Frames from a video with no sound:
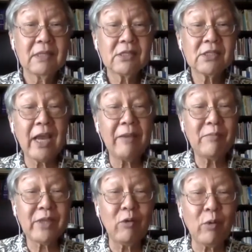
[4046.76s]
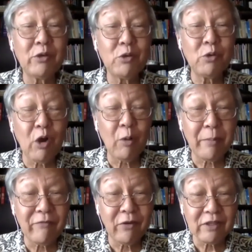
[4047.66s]
Same thing when you go
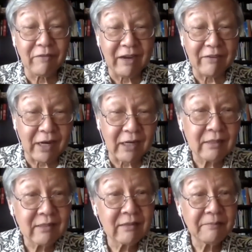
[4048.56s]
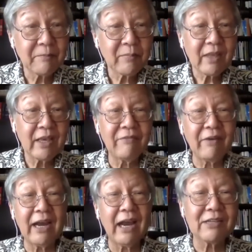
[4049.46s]
before the Viva. If
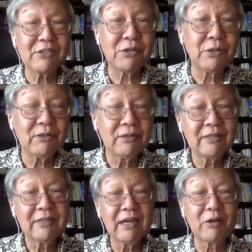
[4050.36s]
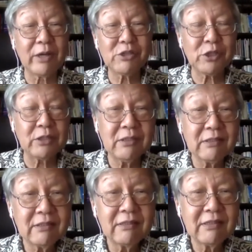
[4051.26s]
I ask you a question,
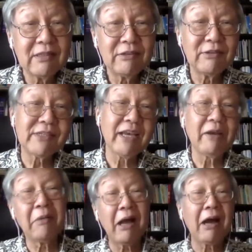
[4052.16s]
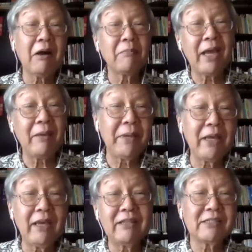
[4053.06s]
you say, well,
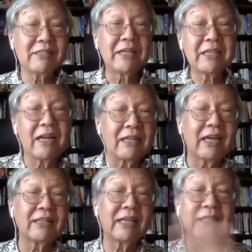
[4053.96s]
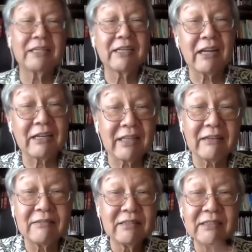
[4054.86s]
maybe this data like that, that data like that.
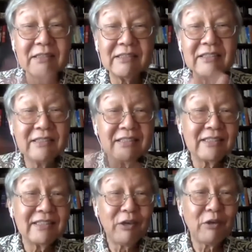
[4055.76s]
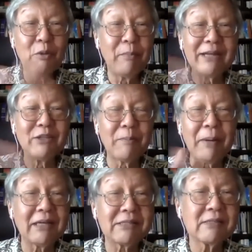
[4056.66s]
You might not
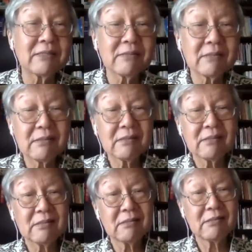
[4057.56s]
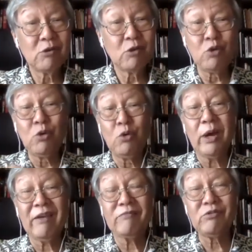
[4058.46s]
pass. You
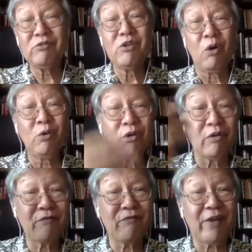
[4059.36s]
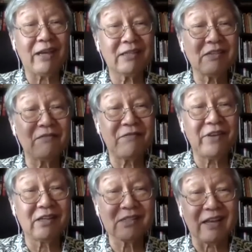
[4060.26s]
have to know your facts and
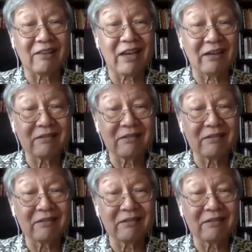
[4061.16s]
figures like that.